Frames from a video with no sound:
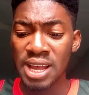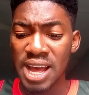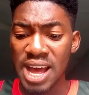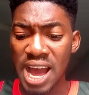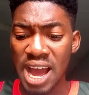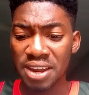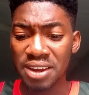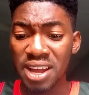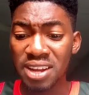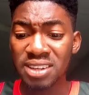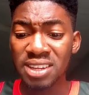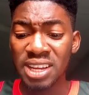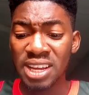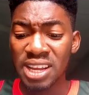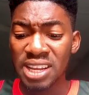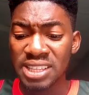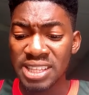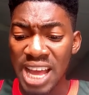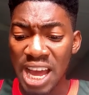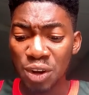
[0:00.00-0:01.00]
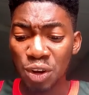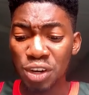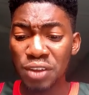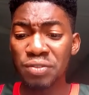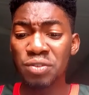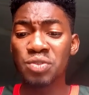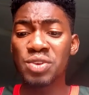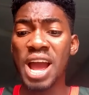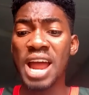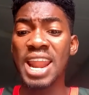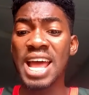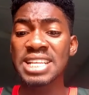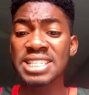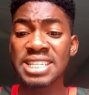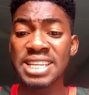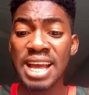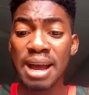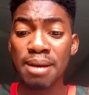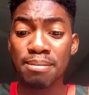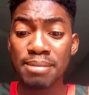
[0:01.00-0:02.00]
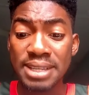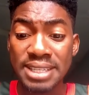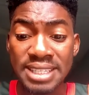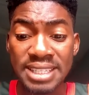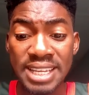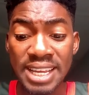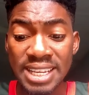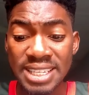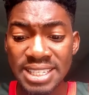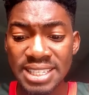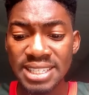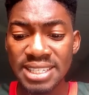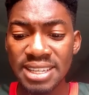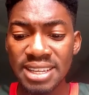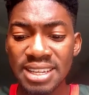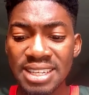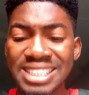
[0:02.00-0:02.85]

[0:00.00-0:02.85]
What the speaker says: and now they are not even realizing their mistakes.